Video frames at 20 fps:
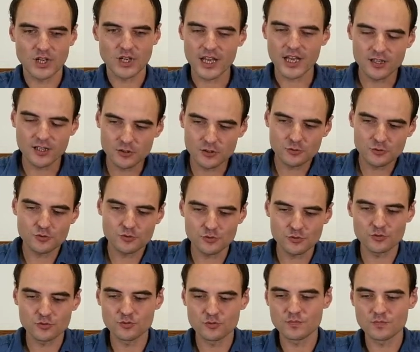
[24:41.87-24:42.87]
got
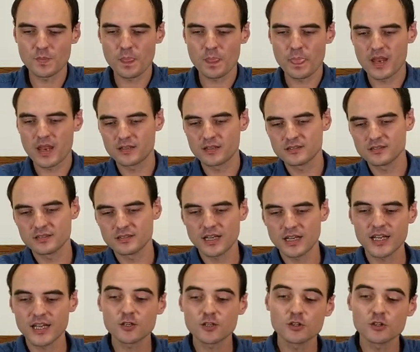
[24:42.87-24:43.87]

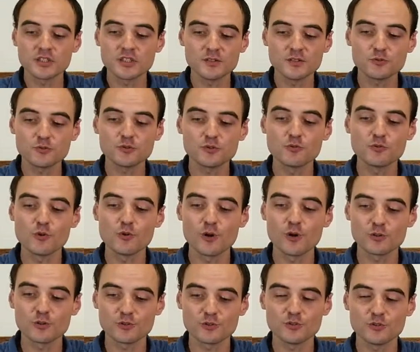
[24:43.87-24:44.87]
into the
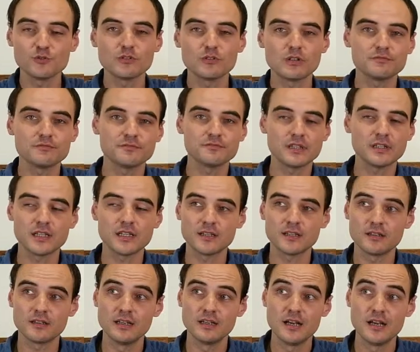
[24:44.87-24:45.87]
world, you know, of
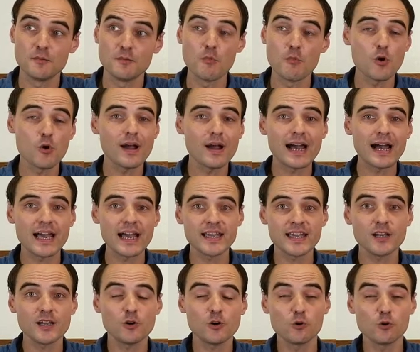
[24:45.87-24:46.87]
Monghai
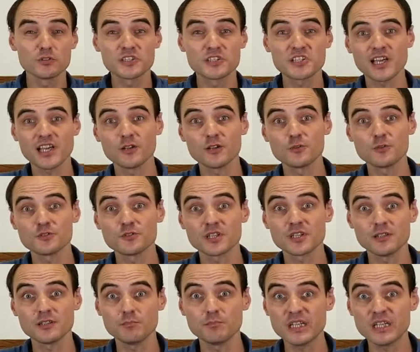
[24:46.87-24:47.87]
wholesalers
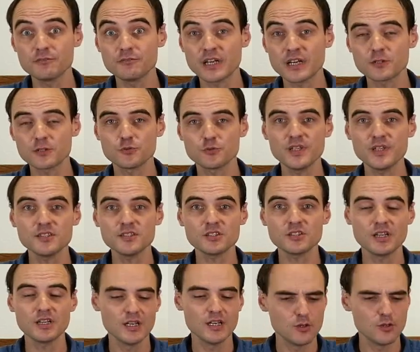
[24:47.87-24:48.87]
and big factories,
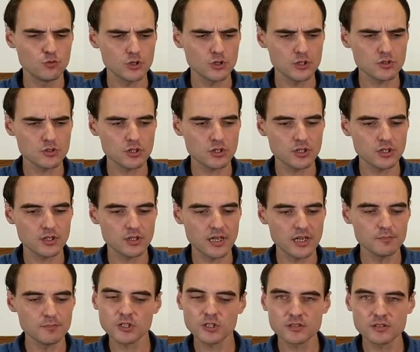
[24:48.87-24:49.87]
which I'm
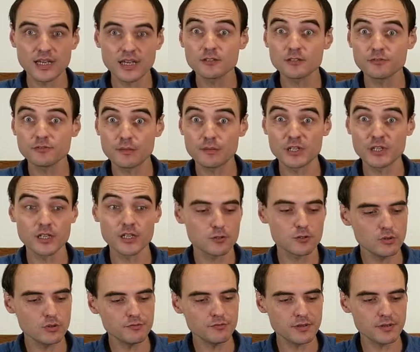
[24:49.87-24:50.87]
not that familiar
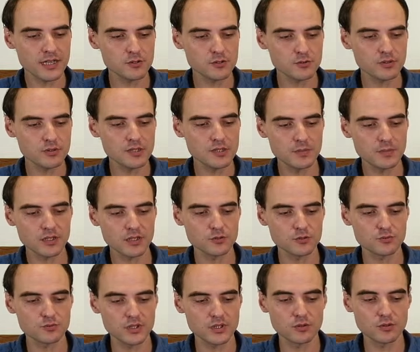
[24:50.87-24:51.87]
with actually because
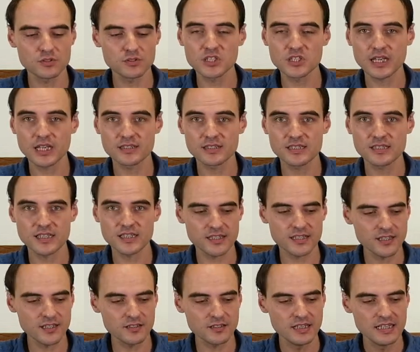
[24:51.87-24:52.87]
we don't sell tea
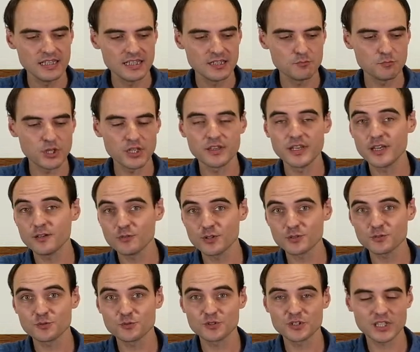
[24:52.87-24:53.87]
there, but they
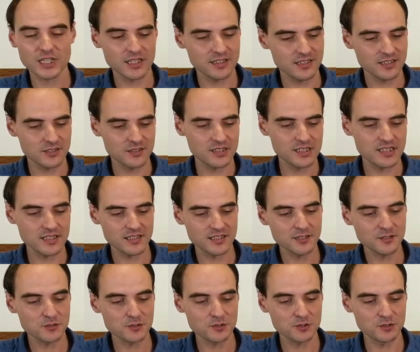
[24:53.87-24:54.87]
want to sell their tea
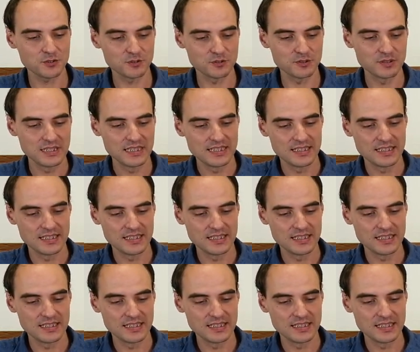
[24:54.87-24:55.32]
there, so